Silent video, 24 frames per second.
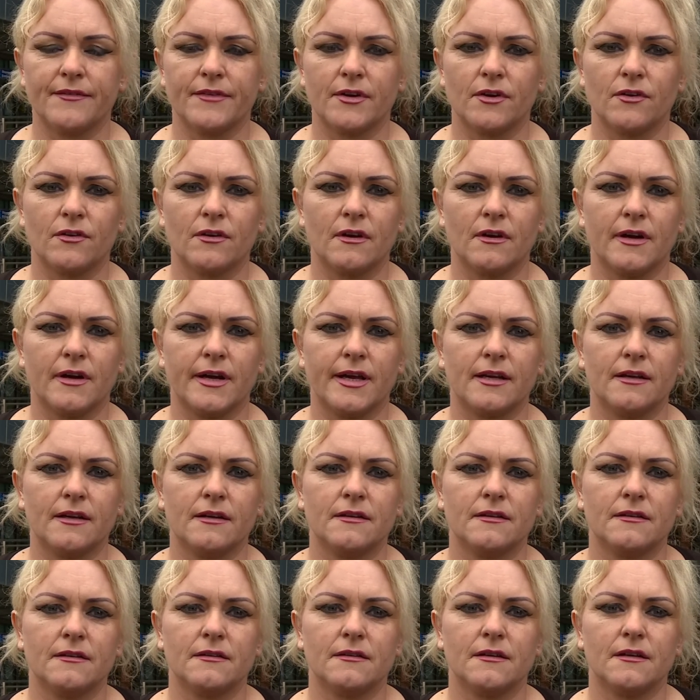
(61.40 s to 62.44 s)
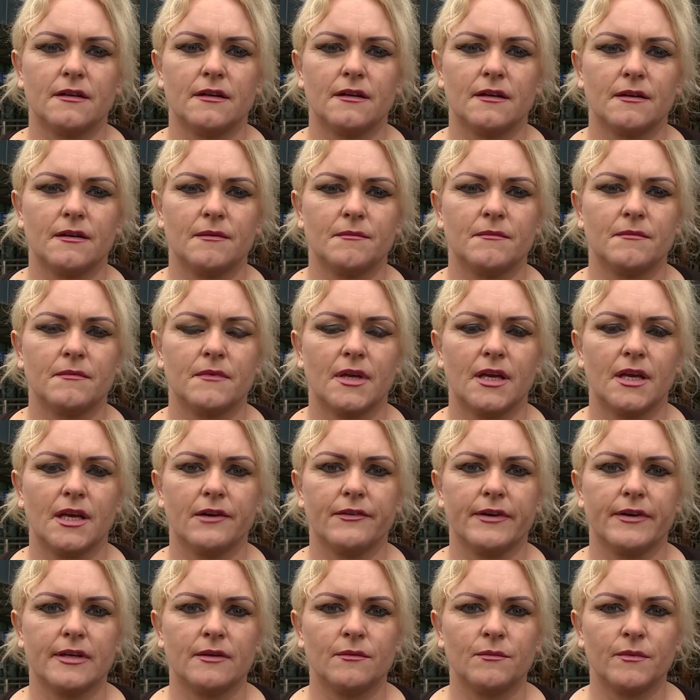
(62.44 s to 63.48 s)
have an online
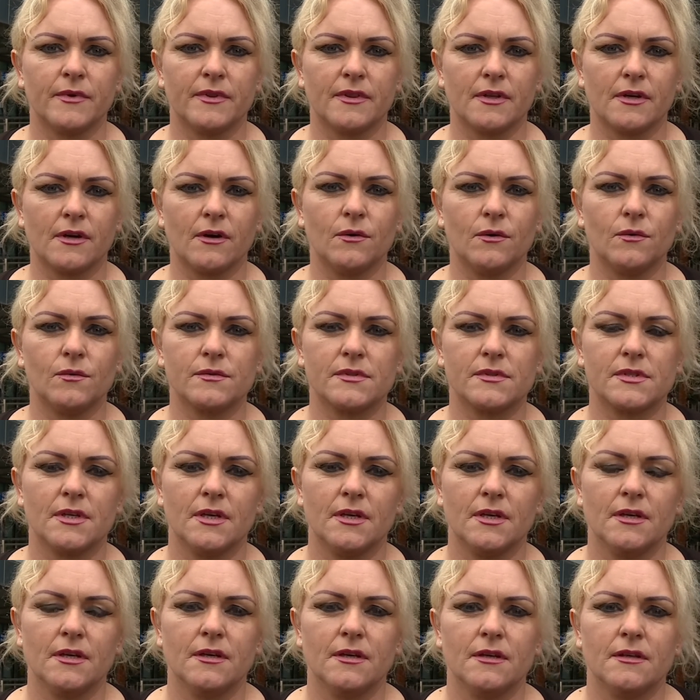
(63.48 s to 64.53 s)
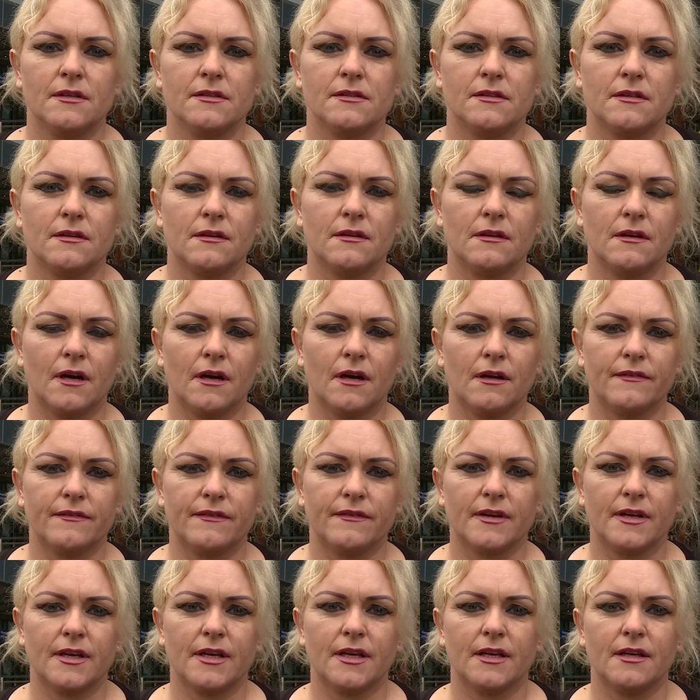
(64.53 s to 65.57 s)
hearing with the court to
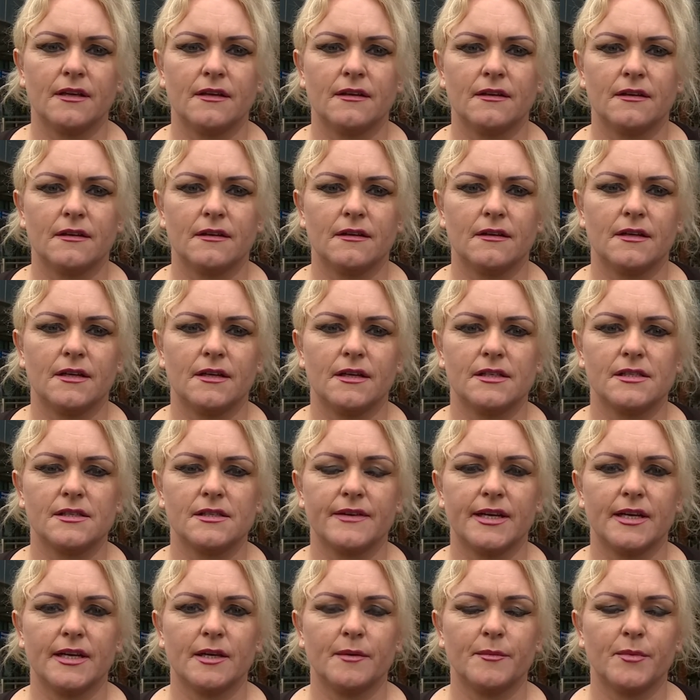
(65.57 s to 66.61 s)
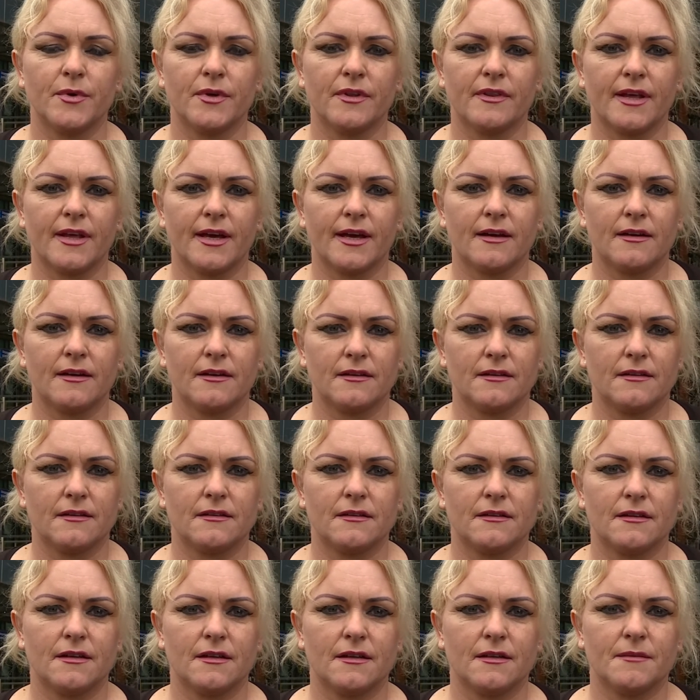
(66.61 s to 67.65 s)
hopefully intervene and put that
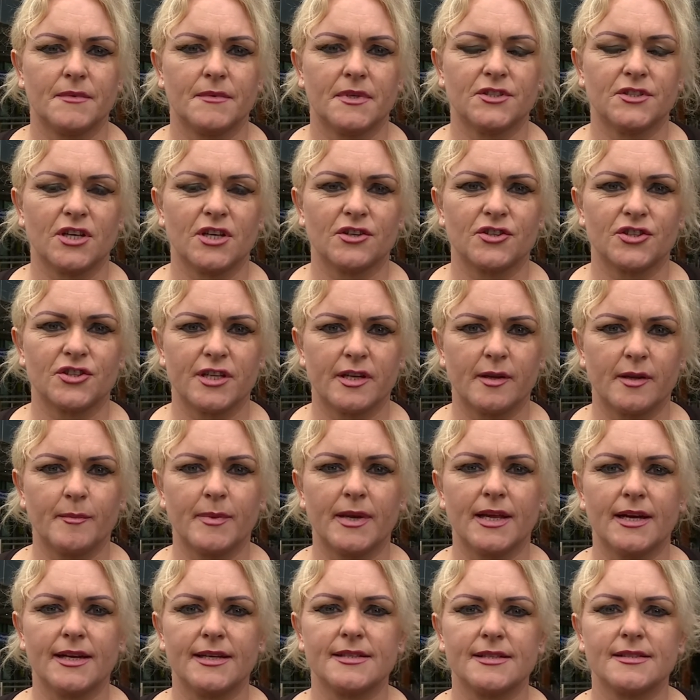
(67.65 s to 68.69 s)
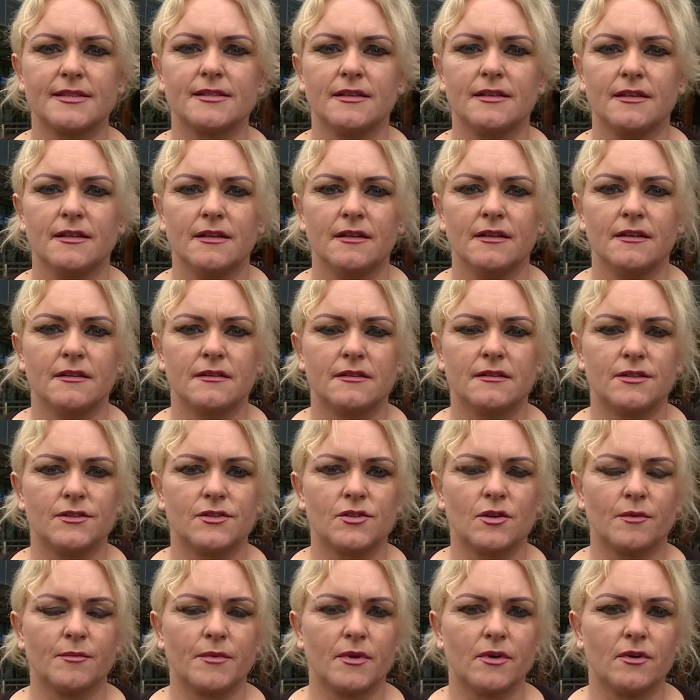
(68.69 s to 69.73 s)
injunction in place to
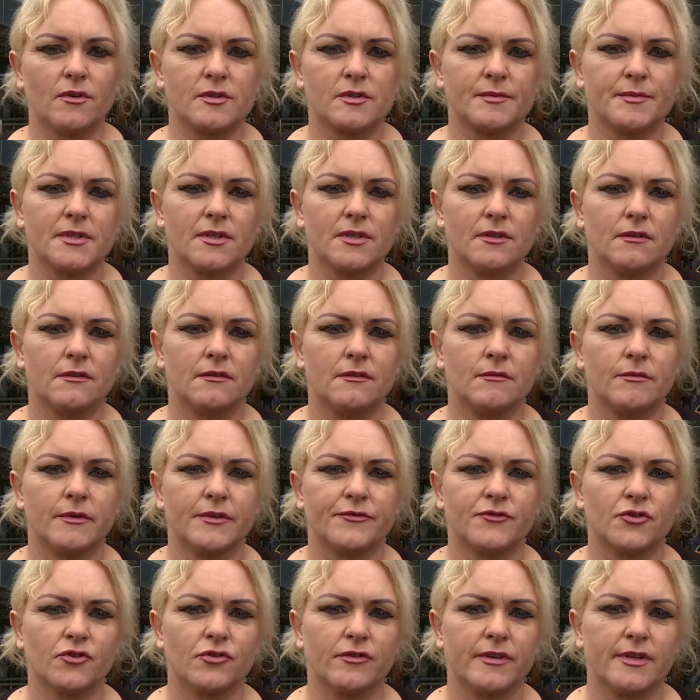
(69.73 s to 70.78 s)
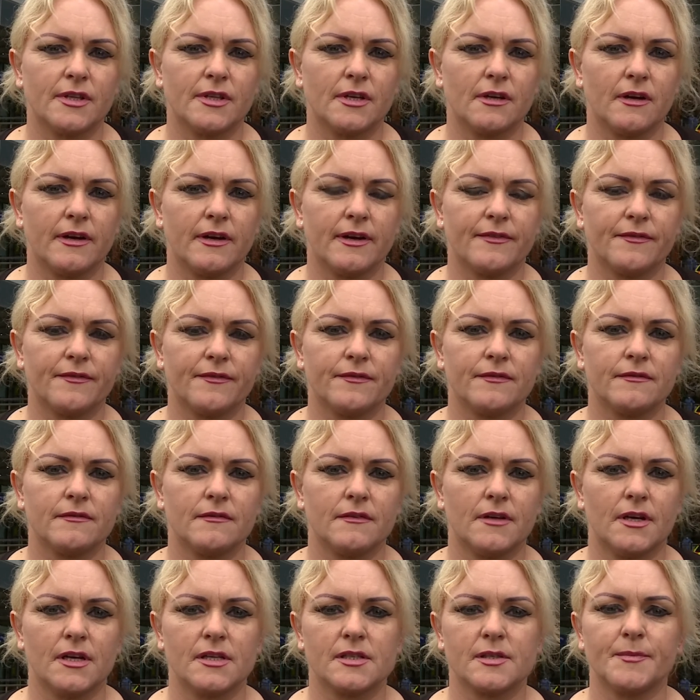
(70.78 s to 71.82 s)
stop the hospital withdrawing the life
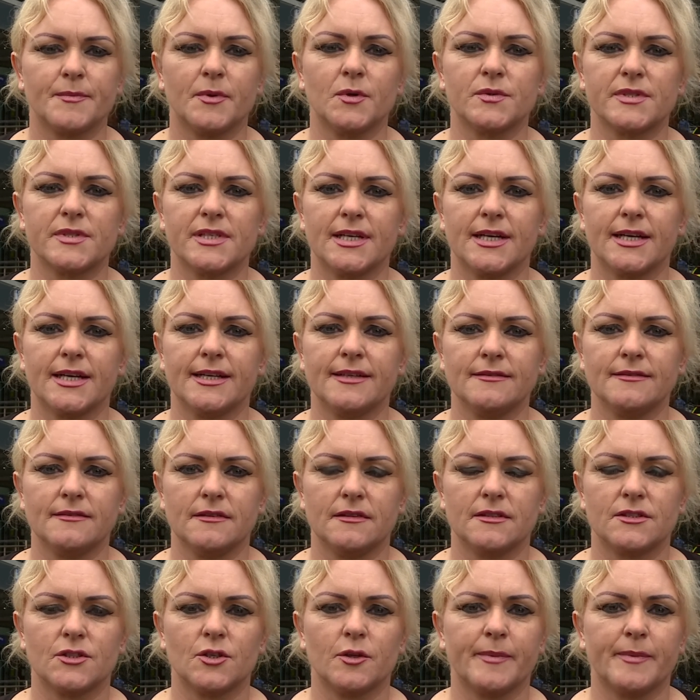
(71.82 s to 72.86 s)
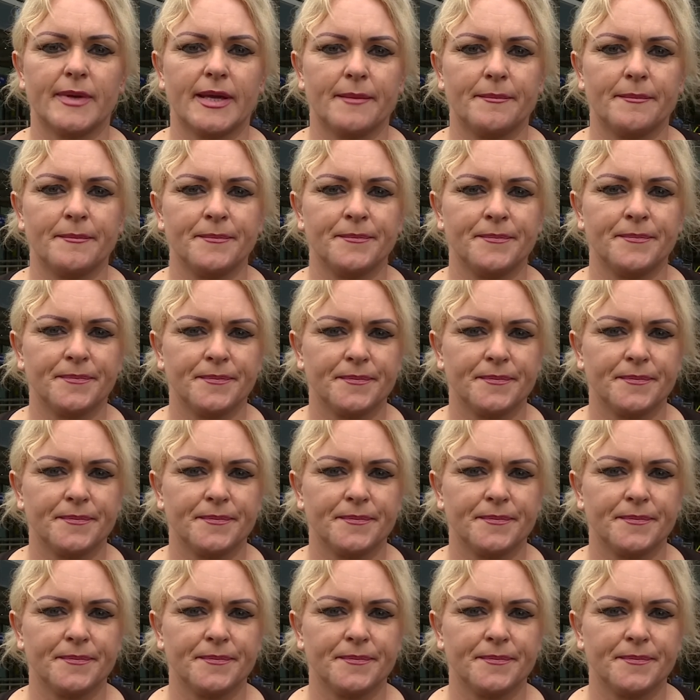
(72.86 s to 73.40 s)
support today at 2 p.m.